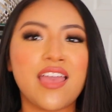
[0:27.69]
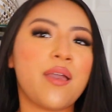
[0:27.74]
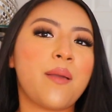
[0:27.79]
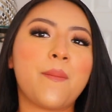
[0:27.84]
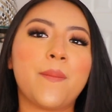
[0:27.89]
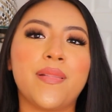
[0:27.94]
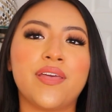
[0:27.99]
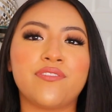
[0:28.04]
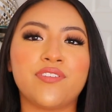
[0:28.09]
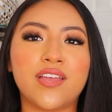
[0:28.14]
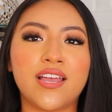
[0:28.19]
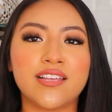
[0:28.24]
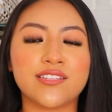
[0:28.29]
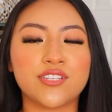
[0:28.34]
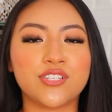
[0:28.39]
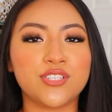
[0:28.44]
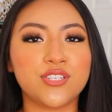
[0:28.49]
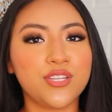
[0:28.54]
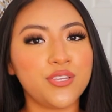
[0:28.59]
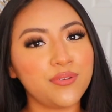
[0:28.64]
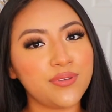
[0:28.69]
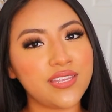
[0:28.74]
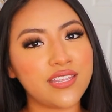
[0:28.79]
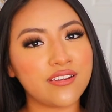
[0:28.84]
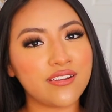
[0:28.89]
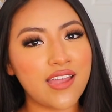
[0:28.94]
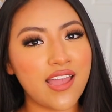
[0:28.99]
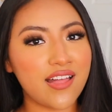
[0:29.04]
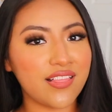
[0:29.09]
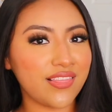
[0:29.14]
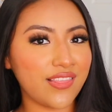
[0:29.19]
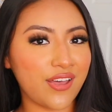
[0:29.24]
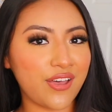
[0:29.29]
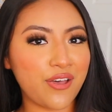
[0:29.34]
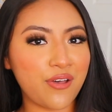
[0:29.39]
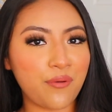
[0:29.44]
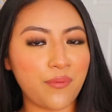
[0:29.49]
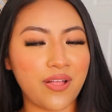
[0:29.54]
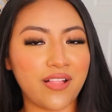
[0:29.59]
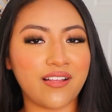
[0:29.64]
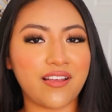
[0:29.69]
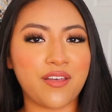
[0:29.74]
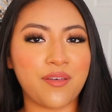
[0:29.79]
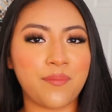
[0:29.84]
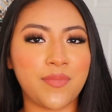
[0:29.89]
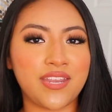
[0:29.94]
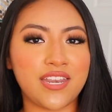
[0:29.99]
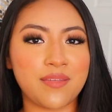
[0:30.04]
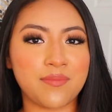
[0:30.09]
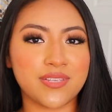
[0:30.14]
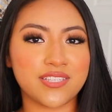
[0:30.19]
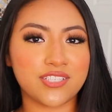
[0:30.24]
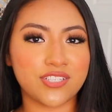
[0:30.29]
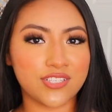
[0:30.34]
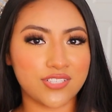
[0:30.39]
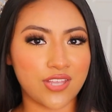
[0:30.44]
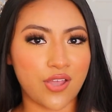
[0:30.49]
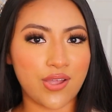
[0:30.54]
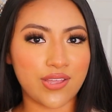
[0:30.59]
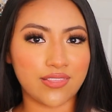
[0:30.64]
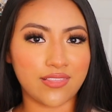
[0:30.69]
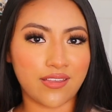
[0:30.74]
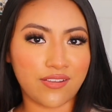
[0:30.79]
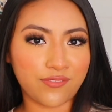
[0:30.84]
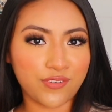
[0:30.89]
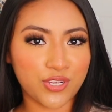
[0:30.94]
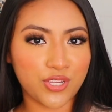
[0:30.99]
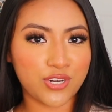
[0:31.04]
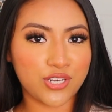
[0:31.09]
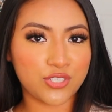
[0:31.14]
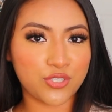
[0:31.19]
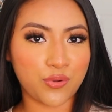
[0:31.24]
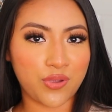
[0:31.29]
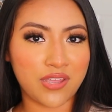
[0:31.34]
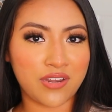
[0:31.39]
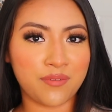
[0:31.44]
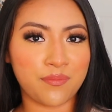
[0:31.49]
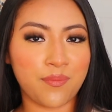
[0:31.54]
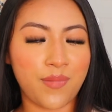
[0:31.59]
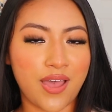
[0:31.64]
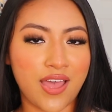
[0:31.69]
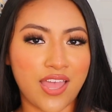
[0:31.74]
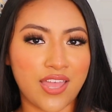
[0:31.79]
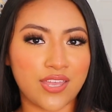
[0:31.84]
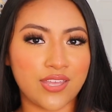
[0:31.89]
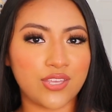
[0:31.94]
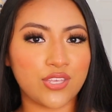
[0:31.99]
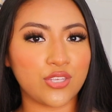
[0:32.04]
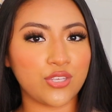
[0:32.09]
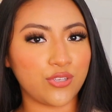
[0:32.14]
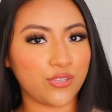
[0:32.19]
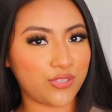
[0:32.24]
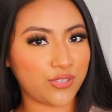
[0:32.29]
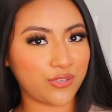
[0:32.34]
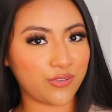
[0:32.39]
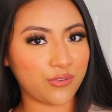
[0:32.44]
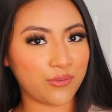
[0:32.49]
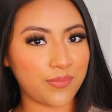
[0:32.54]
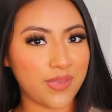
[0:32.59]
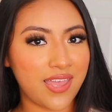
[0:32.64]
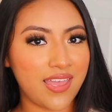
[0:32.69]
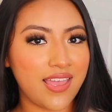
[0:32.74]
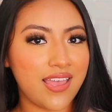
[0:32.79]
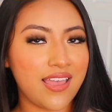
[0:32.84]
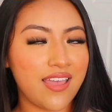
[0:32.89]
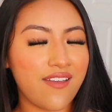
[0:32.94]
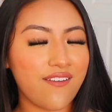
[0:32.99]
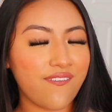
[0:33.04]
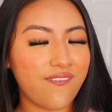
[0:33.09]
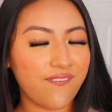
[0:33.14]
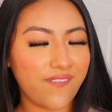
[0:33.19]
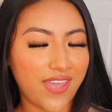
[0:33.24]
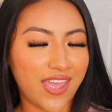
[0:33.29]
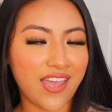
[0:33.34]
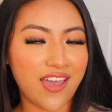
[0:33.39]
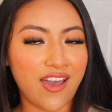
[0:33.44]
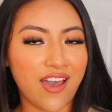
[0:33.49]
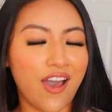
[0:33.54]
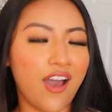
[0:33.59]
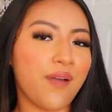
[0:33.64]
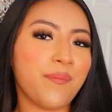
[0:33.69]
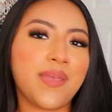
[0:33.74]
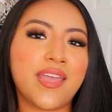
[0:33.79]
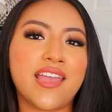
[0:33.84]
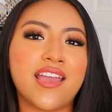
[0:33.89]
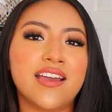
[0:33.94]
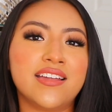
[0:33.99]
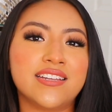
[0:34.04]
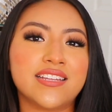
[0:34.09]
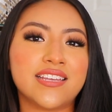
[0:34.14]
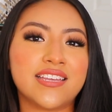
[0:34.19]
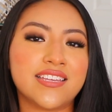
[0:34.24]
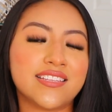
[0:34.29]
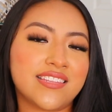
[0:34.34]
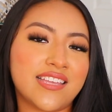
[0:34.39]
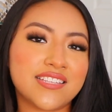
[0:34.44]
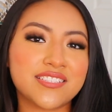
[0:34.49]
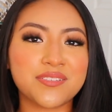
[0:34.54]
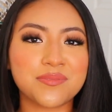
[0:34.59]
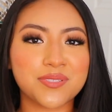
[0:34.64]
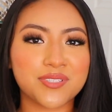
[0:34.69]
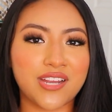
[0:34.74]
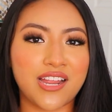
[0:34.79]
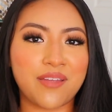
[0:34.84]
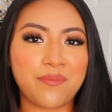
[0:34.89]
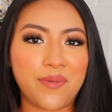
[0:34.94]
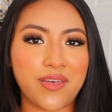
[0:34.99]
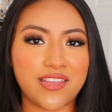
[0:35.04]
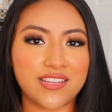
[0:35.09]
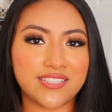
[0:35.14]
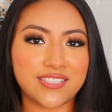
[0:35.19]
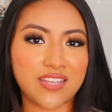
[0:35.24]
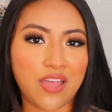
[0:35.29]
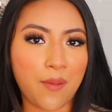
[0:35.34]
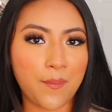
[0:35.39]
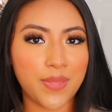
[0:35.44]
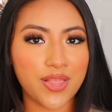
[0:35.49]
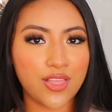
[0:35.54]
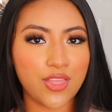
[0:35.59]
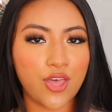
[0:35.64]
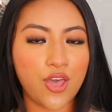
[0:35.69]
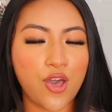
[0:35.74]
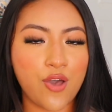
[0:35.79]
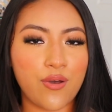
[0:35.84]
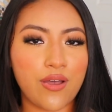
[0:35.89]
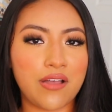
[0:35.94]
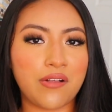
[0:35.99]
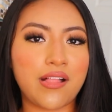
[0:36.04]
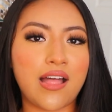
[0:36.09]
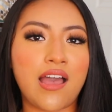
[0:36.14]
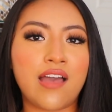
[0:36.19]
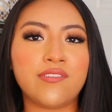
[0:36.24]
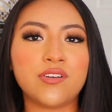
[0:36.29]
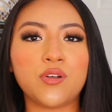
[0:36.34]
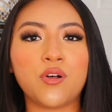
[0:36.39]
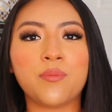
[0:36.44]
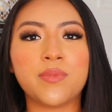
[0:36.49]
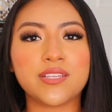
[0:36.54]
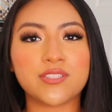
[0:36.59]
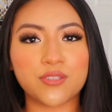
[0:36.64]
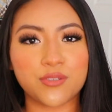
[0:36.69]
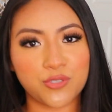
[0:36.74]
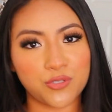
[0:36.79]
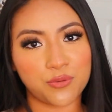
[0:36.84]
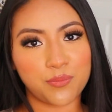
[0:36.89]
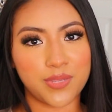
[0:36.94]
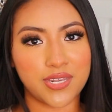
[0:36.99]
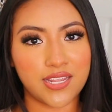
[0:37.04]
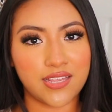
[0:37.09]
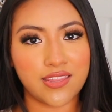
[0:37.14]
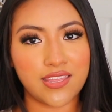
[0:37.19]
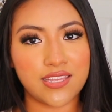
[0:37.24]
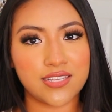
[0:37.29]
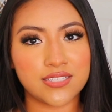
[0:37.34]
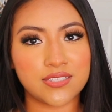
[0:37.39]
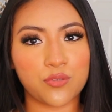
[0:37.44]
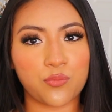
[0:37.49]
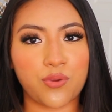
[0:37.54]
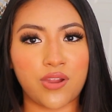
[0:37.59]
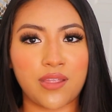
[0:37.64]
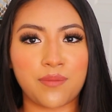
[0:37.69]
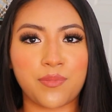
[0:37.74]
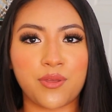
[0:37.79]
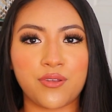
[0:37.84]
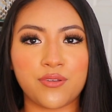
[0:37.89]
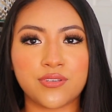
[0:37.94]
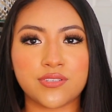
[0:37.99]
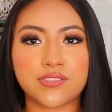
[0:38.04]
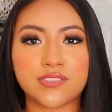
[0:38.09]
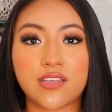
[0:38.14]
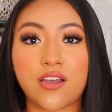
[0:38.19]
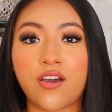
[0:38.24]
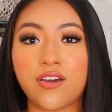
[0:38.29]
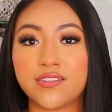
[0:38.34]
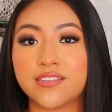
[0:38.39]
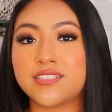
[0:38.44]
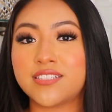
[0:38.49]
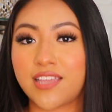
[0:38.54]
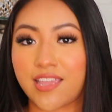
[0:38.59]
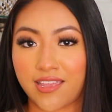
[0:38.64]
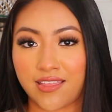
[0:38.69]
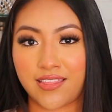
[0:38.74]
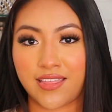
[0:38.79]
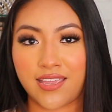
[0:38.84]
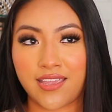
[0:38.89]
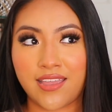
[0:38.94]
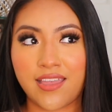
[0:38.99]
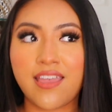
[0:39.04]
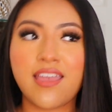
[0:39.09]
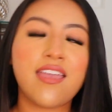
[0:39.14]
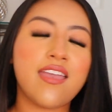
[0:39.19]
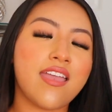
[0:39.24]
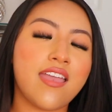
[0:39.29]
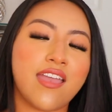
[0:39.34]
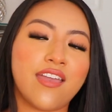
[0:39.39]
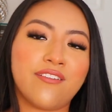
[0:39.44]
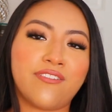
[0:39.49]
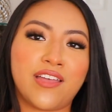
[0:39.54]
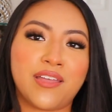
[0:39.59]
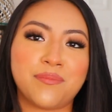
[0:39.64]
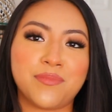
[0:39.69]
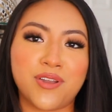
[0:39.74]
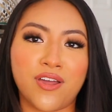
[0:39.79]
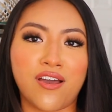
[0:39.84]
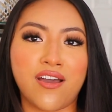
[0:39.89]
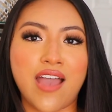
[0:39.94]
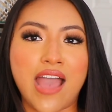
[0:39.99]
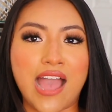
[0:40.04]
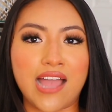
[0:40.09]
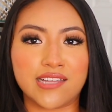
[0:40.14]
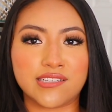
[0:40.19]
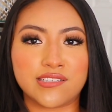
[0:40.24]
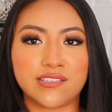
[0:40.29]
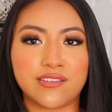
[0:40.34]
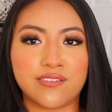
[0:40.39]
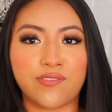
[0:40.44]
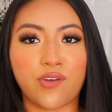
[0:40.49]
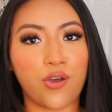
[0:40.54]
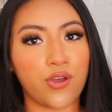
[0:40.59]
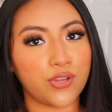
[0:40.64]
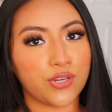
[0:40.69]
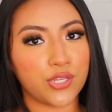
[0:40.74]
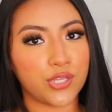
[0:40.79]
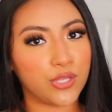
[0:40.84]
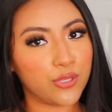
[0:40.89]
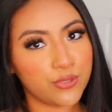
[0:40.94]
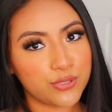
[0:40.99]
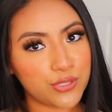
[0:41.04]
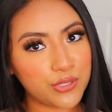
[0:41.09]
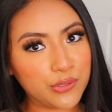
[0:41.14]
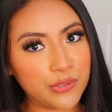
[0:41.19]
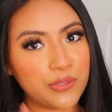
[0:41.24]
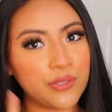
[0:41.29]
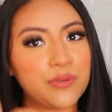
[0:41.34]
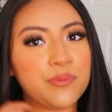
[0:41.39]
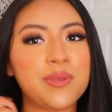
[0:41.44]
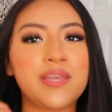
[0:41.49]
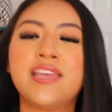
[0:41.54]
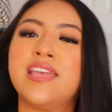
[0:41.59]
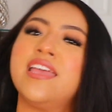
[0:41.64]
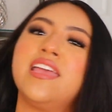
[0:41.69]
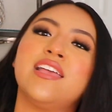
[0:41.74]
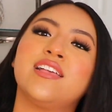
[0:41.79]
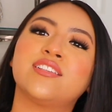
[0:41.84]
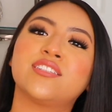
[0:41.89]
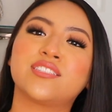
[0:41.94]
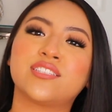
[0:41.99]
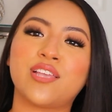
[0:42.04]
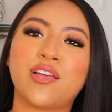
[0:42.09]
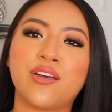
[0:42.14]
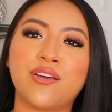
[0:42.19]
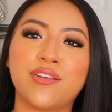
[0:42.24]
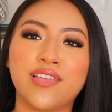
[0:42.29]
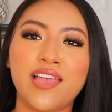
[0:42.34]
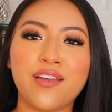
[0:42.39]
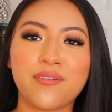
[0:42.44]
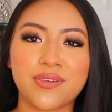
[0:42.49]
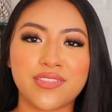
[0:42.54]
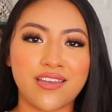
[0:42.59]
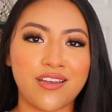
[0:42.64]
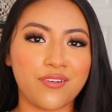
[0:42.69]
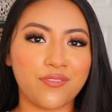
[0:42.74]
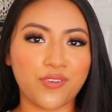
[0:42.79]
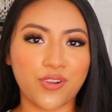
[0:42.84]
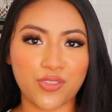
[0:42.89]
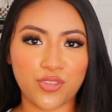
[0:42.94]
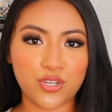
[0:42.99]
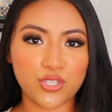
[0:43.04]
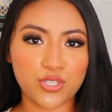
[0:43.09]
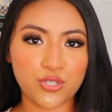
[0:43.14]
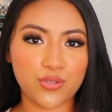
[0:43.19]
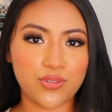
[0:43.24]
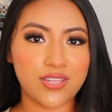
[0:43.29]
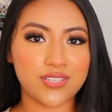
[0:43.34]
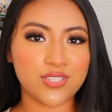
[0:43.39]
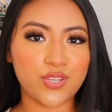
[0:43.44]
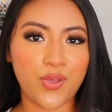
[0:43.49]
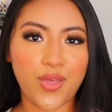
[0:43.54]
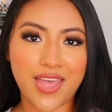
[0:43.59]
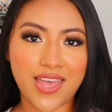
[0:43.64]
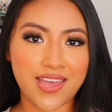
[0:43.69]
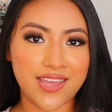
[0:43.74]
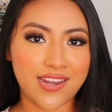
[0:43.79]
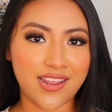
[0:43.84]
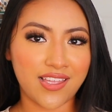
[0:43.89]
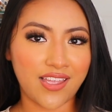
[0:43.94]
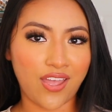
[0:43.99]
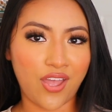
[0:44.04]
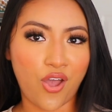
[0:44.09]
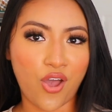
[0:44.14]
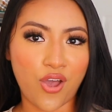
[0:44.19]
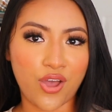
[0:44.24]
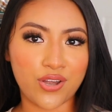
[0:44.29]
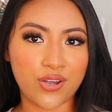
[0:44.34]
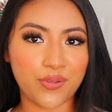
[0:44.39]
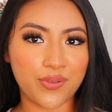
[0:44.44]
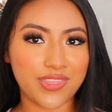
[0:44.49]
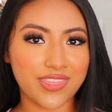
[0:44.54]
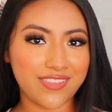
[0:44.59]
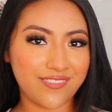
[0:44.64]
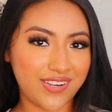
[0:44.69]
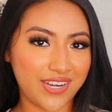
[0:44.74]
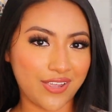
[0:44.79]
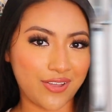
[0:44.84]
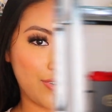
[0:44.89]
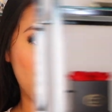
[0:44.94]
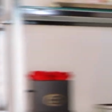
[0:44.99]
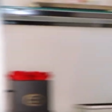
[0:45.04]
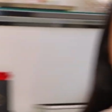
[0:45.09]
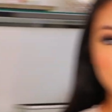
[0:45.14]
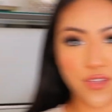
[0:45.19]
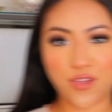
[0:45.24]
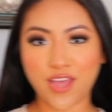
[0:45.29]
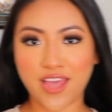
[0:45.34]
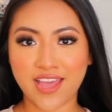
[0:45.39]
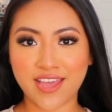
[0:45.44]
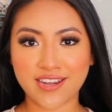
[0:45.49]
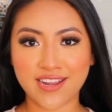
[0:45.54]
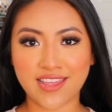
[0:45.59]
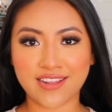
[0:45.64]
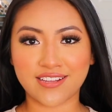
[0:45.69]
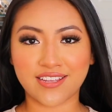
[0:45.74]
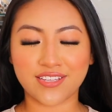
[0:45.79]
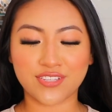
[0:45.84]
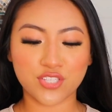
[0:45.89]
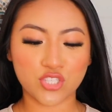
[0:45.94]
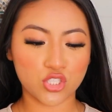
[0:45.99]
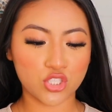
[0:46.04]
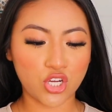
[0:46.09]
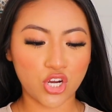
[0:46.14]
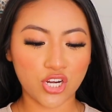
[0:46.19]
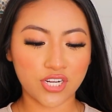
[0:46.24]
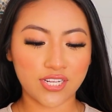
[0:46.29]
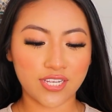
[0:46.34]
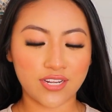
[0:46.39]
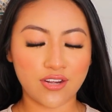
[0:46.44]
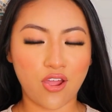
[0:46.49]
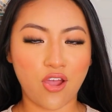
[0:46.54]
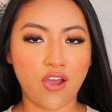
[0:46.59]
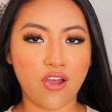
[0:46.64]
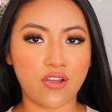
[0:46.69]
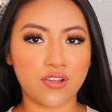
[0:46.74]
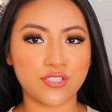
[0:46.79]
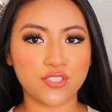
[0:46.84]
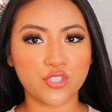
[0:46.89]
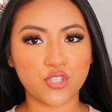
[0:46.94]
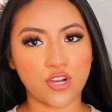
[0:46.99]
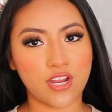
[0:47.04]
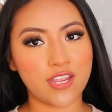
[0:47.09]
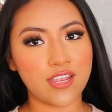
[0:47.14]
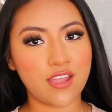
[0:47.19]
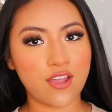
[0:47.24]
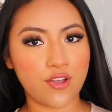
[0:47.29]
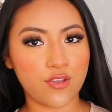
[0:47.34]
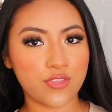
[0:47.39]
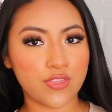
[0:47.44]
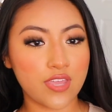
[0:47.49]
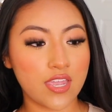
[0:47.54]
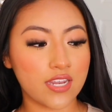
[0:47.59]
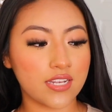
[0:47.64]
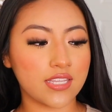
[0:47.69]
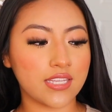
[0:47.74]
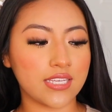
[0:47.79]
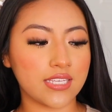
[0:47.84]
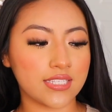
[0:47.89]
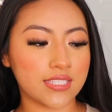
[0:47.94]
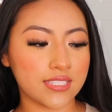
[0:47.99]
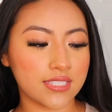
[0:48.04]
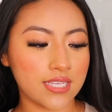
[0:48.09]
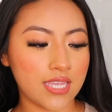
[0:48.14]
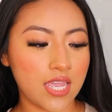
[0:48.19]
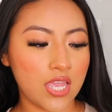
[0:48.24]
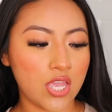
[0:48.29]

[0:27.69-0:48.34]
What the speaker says: But if you guys are new here, hello, welcome. My name is Giselle. I'd love for you to join my YouTube fam and hit that subscribe button down below. I'll have all my social media links where I post on the daily if I'm not active on YouTube. So yeah, without further ado, let's go ahead and get on with the video. Let's go ahead and get started on trying out this